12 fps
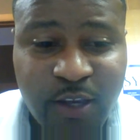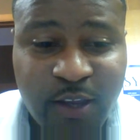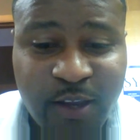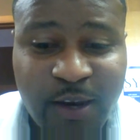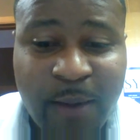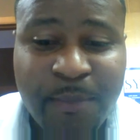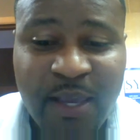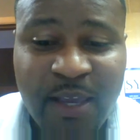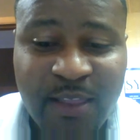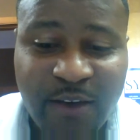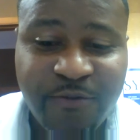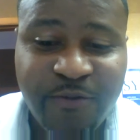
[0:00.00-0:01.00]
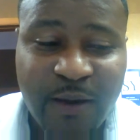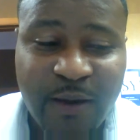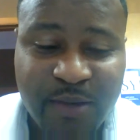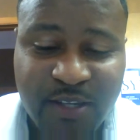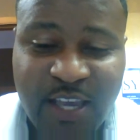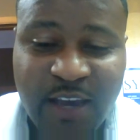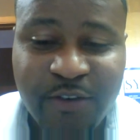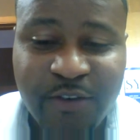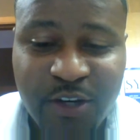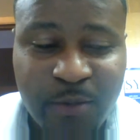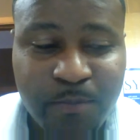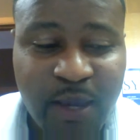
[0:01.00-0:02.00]
And that means that family is having
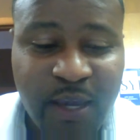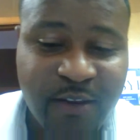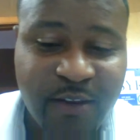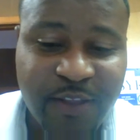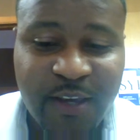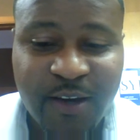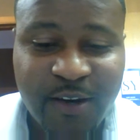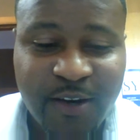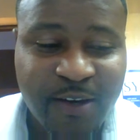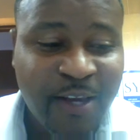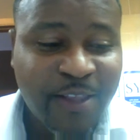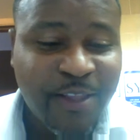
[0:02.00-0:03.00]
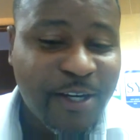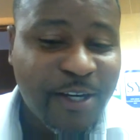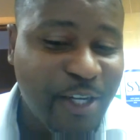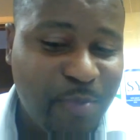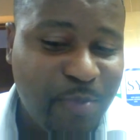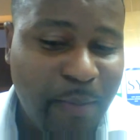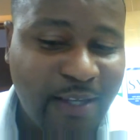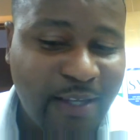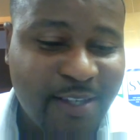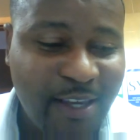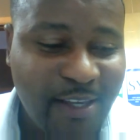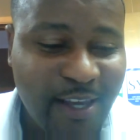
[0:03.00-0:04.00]
a debate if the husband might
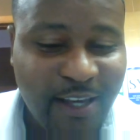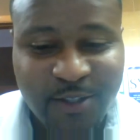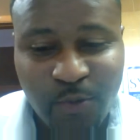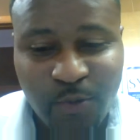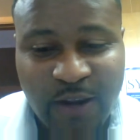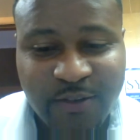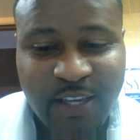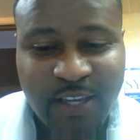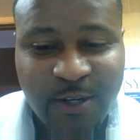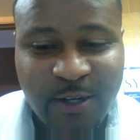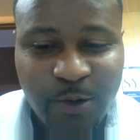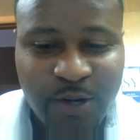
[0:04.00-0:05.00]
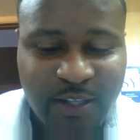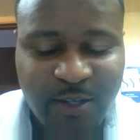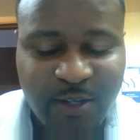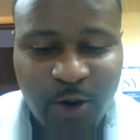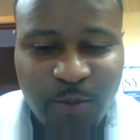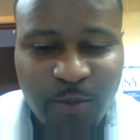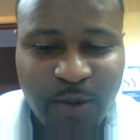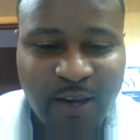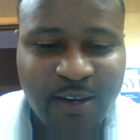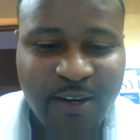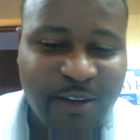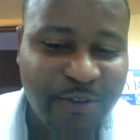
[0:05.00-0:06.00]
say yes, the wife say no, they talk about
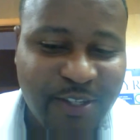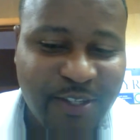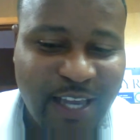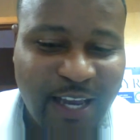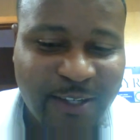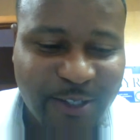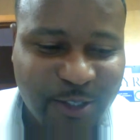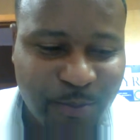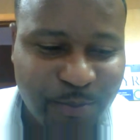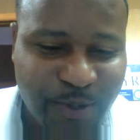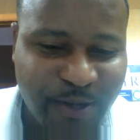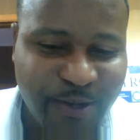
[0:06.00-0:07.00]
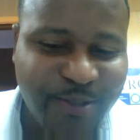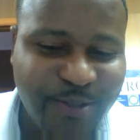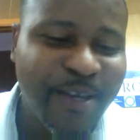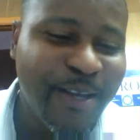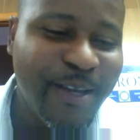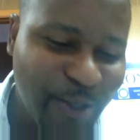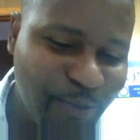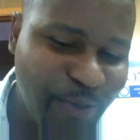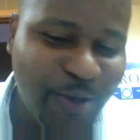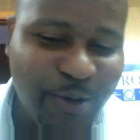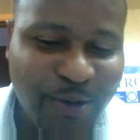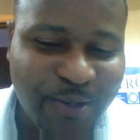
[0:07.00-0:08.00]
it. And if the sign disappears, then we
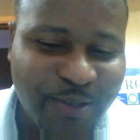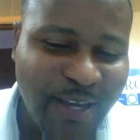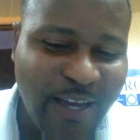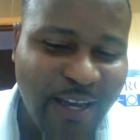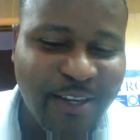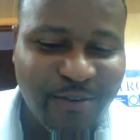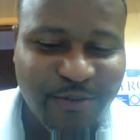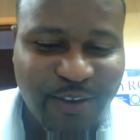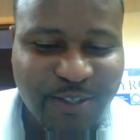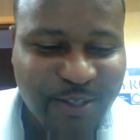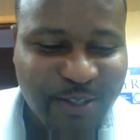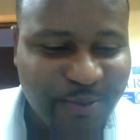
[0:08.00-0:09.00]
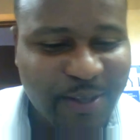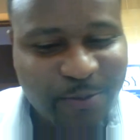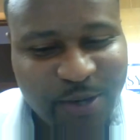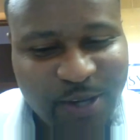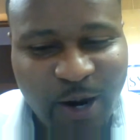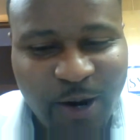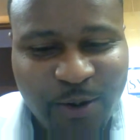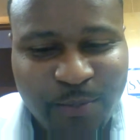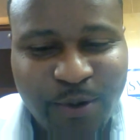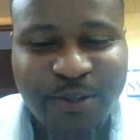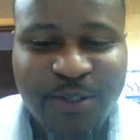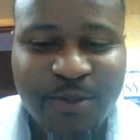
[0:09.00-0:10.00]
know to kind of convince them that we are the
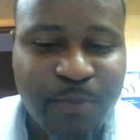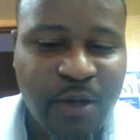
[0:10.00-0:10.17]
person.